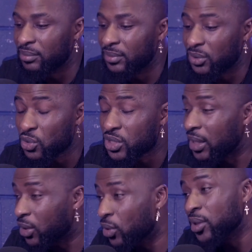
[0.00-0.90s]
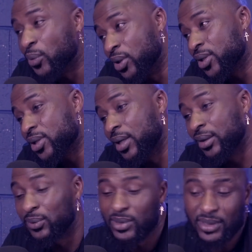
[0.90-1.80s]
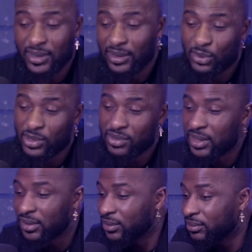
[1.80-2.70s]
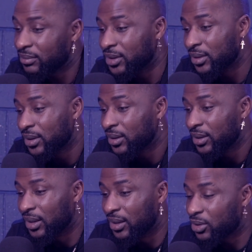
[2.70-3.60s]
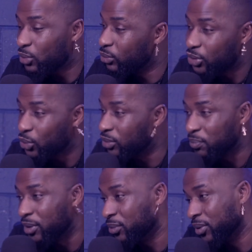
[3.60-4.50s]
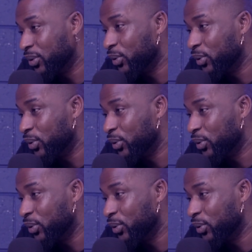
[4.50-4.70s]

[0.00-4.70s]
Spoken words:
those psychotic ones are the ones that goes around school shooting people.